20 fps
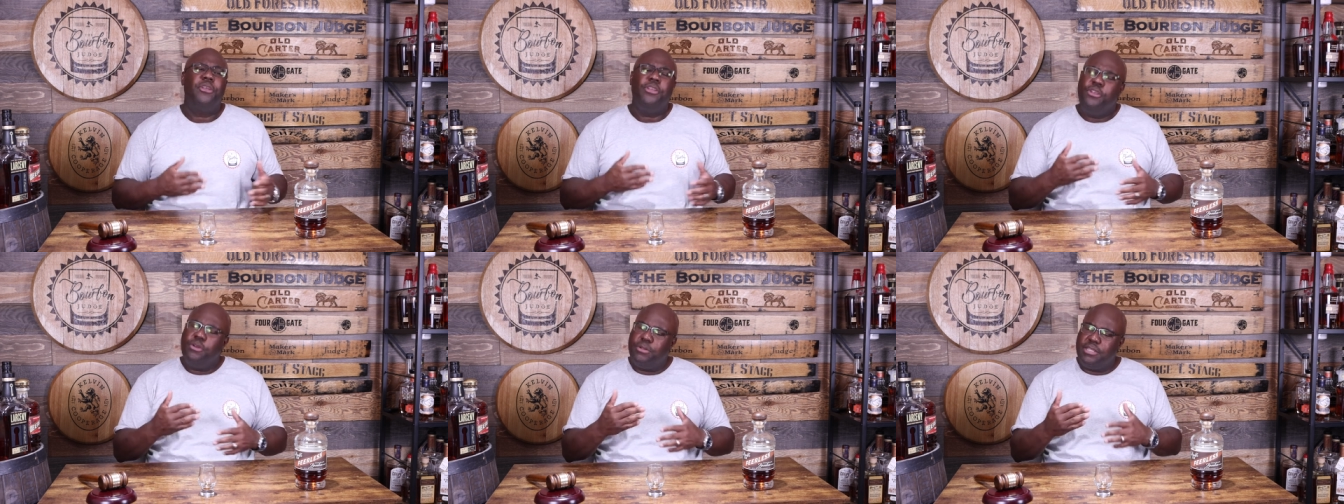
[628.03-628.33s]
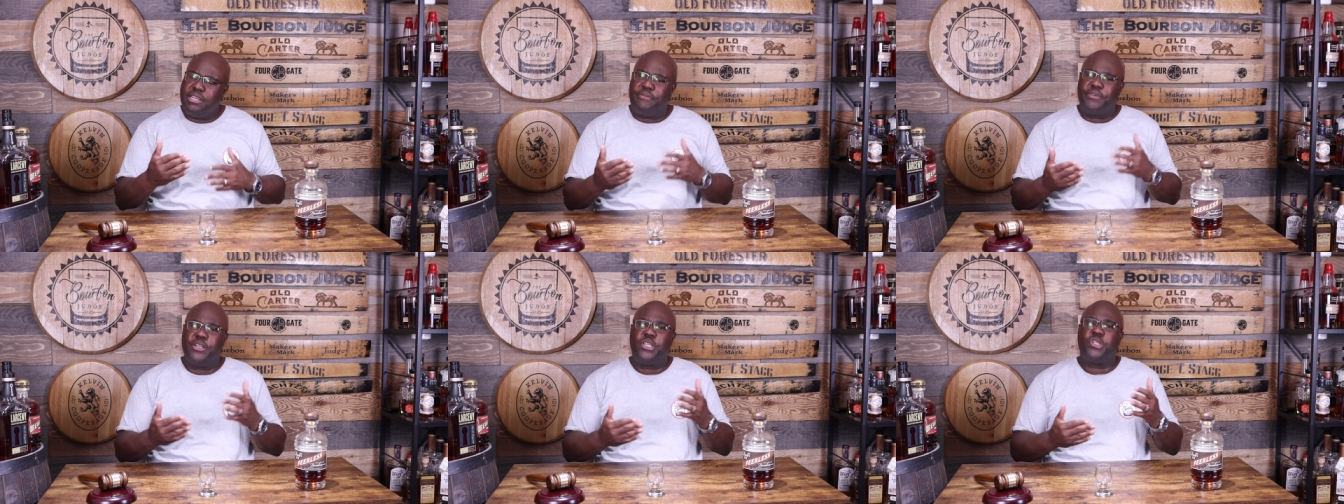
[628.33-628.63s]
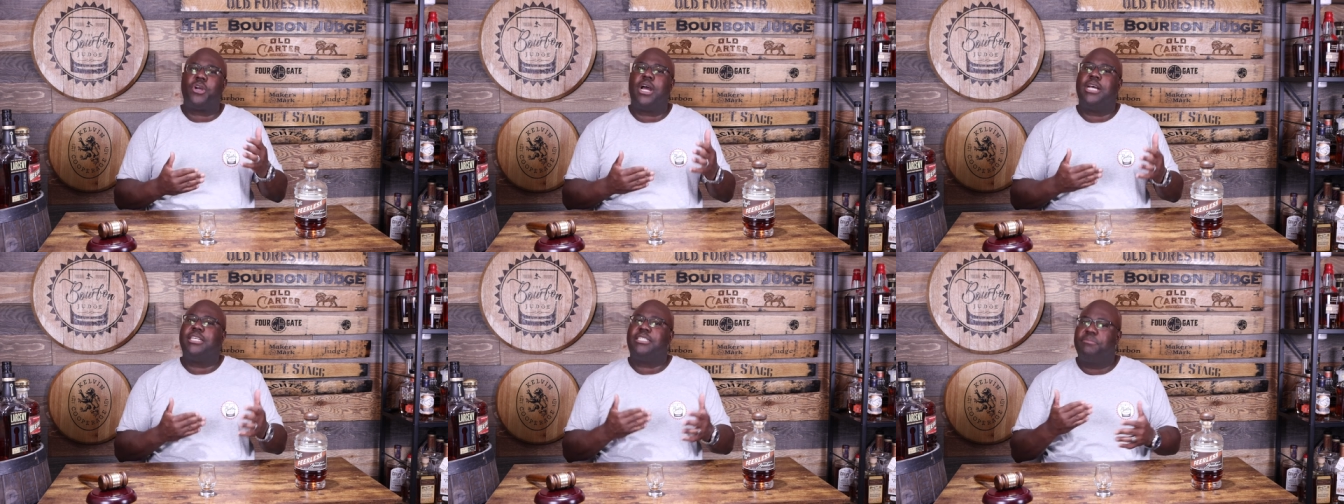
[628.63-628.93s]
You'll definitely
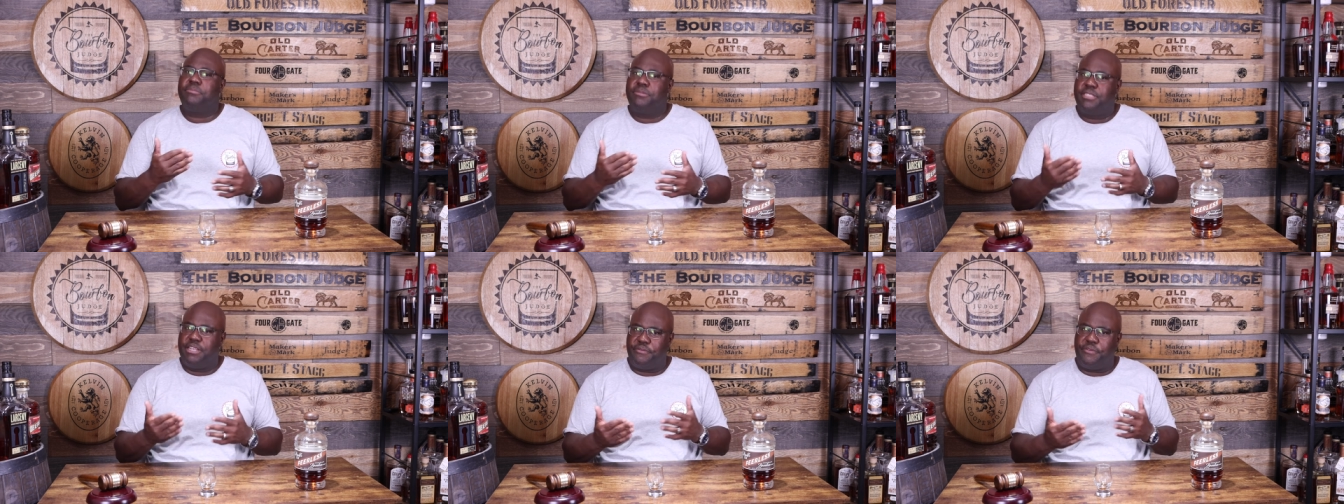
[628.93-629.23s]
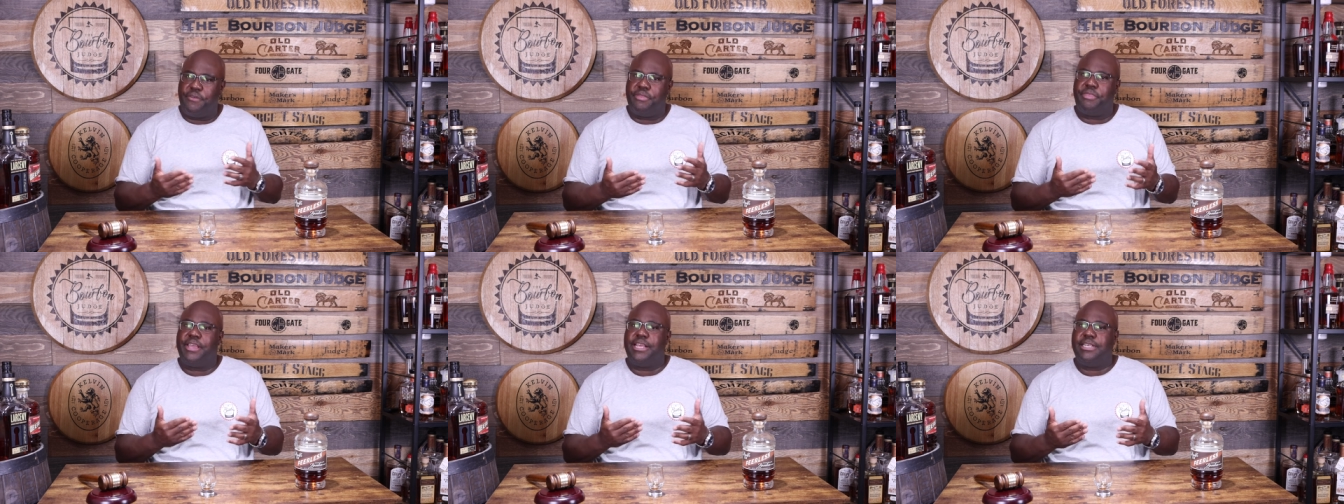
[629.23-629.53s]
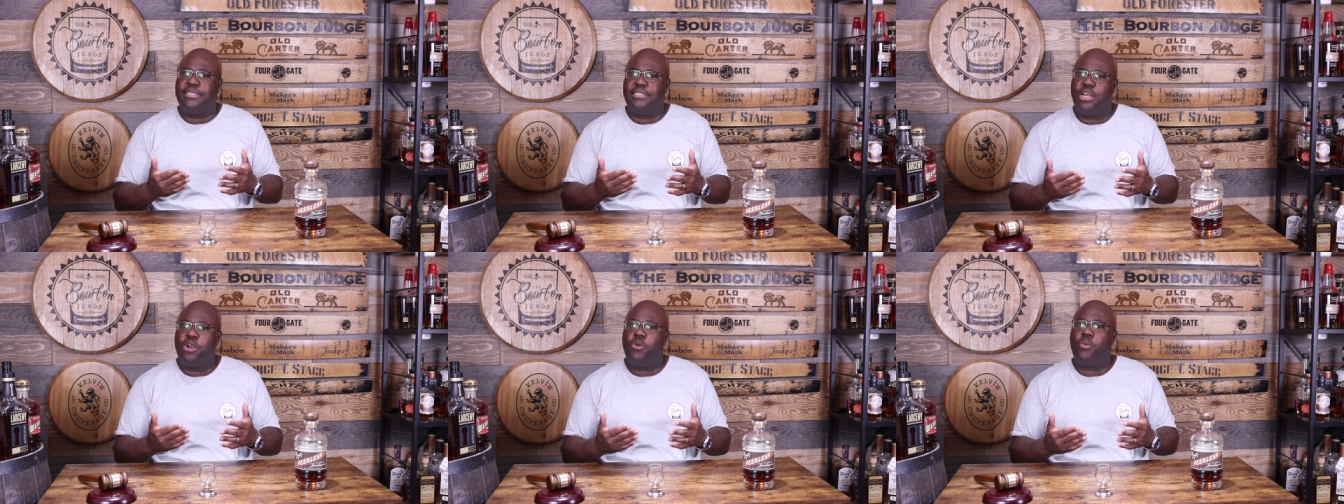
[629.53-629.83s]
try some different
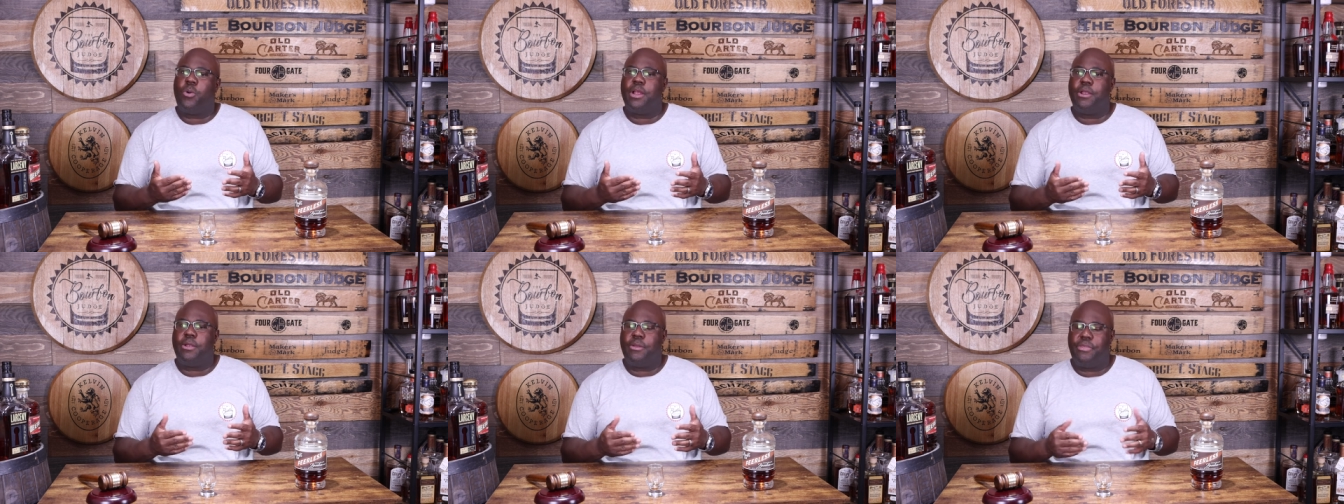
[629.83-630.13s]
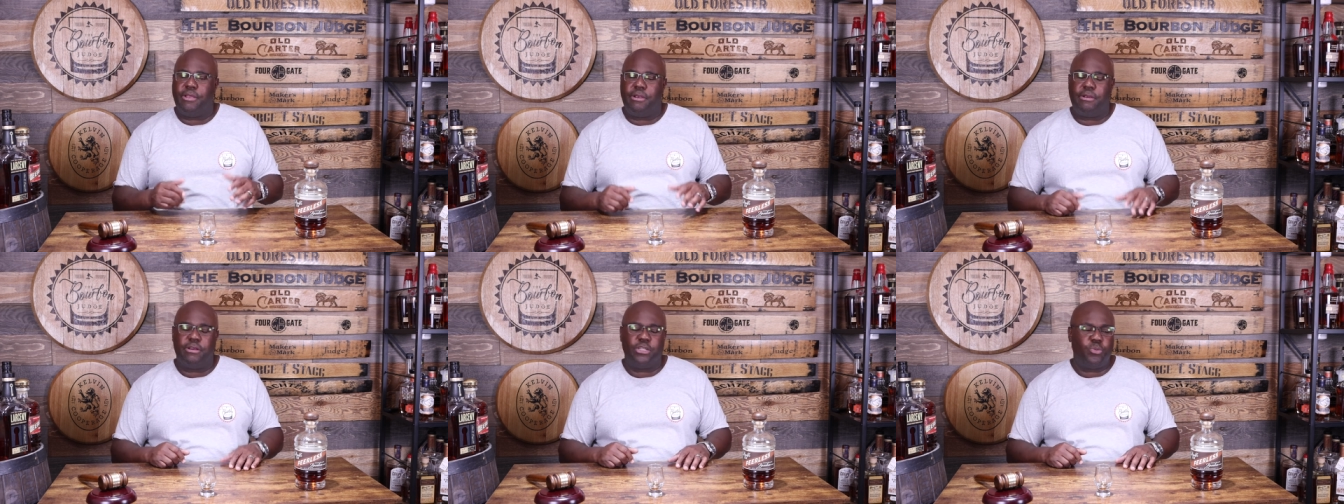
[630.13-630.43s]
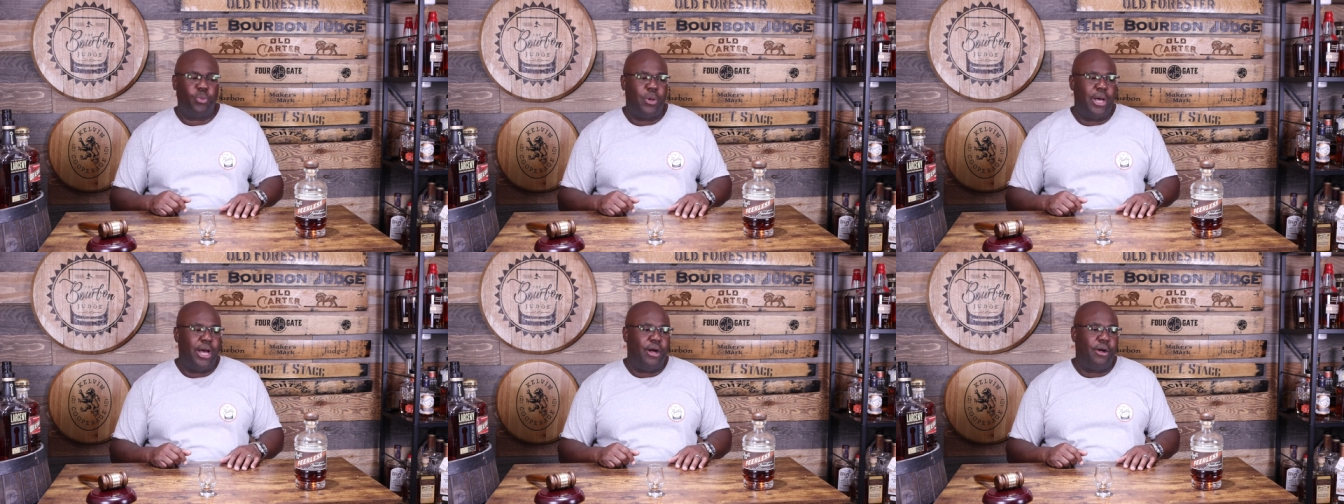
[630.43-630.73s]
things there while you're there
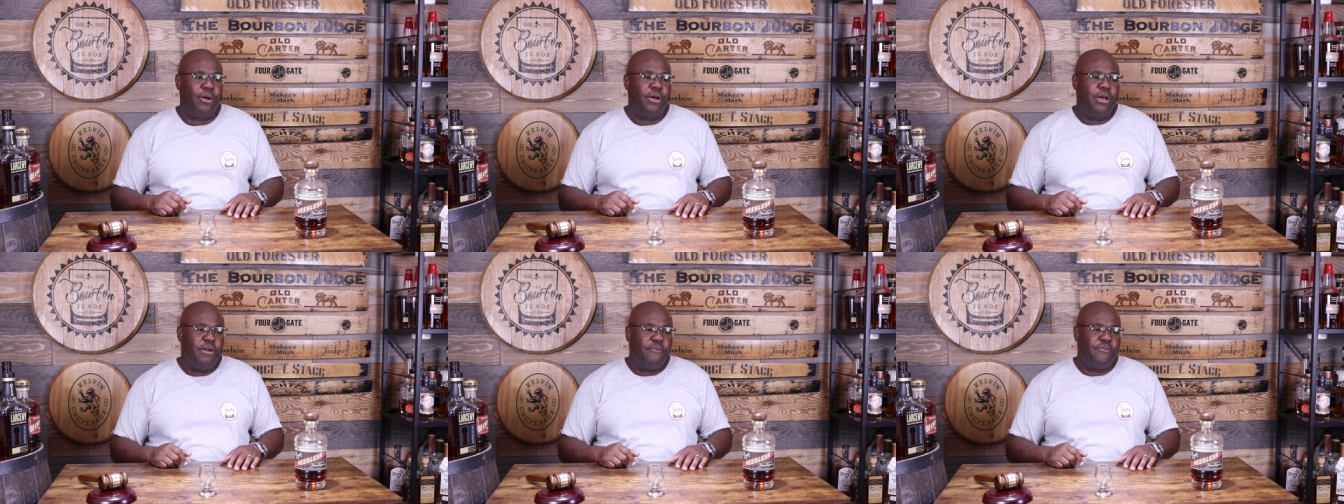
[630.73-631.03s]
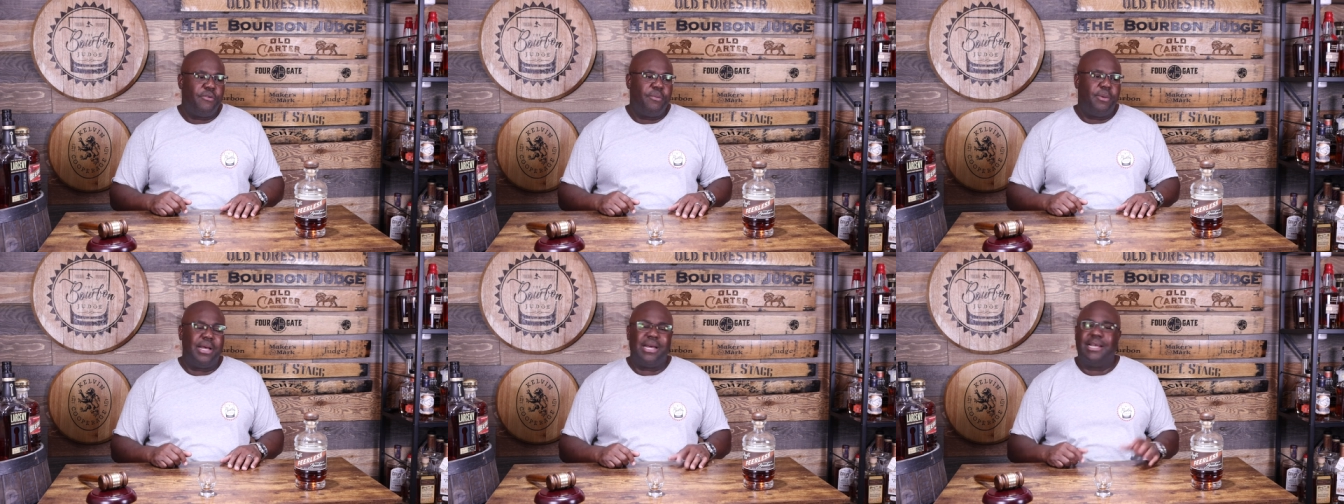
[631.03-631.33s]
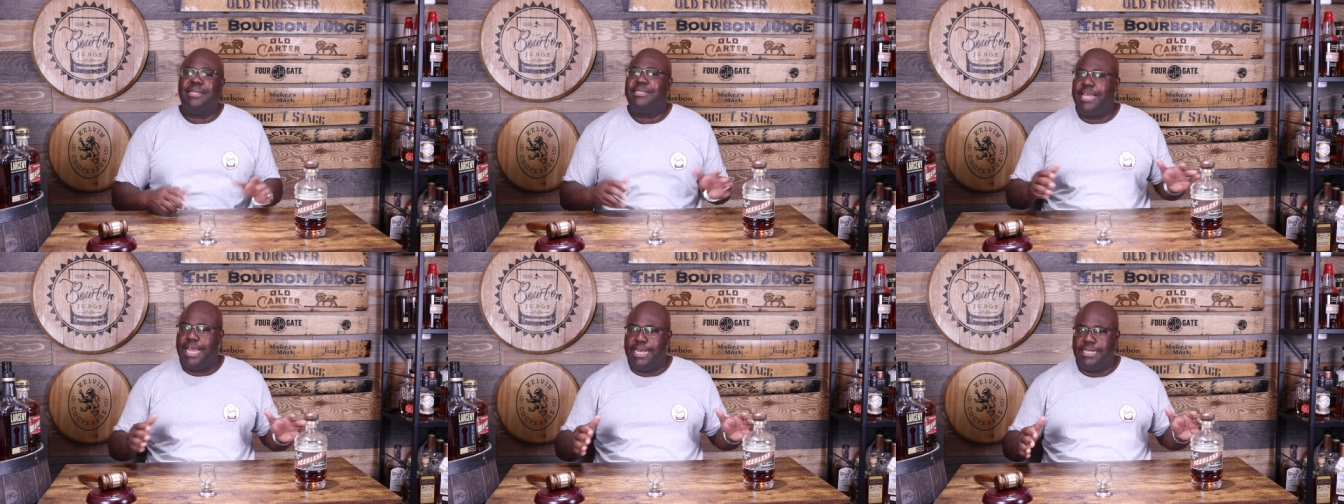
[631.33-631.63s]
as well from
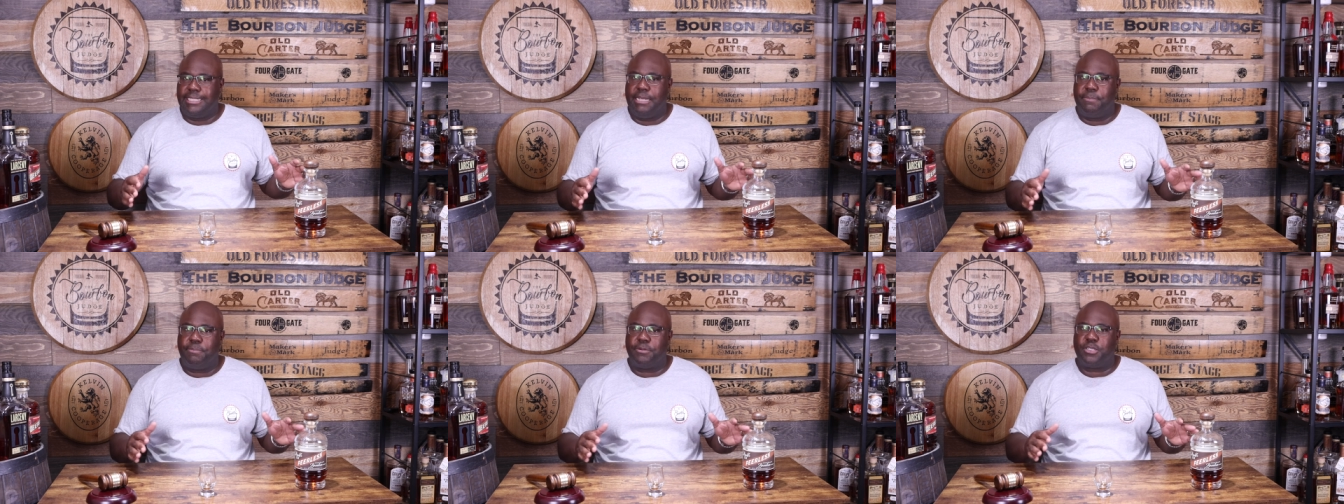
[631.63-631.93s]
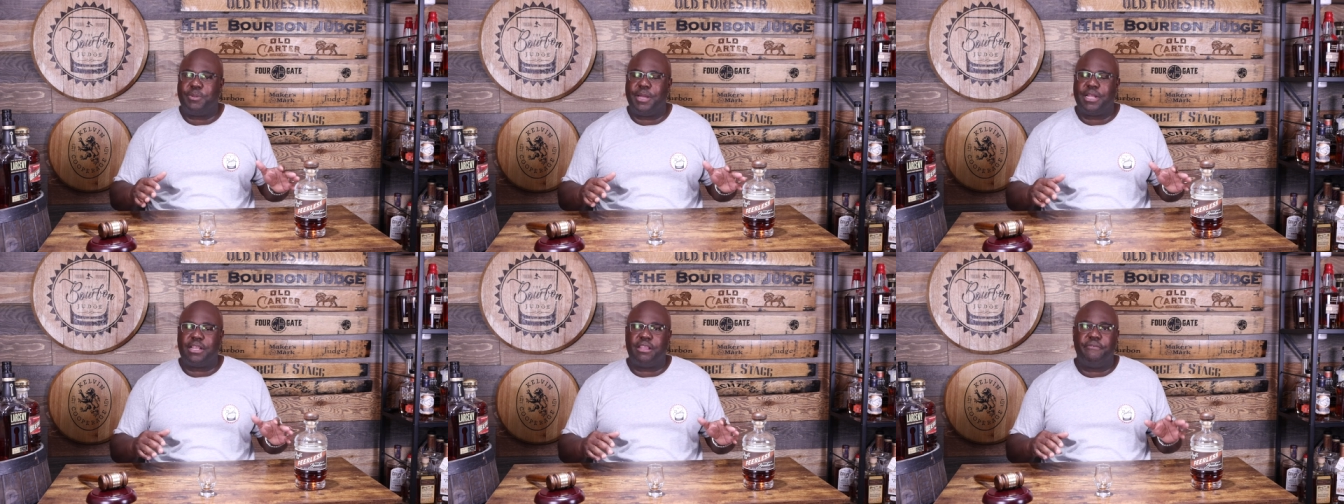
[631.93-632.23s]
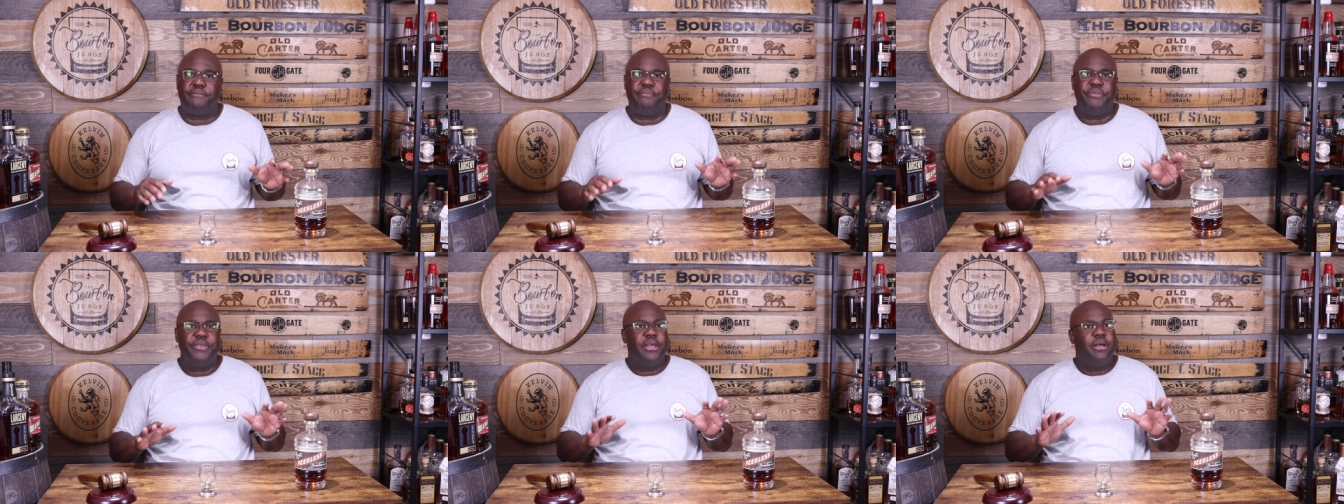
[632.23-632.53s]
a, a tasting
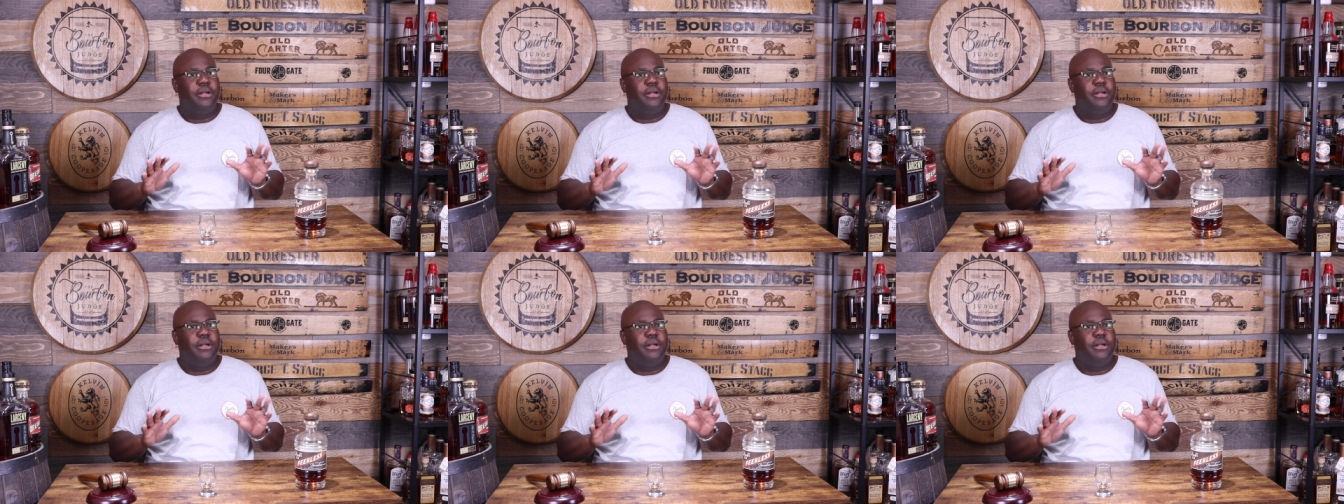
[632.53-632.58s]
perspective.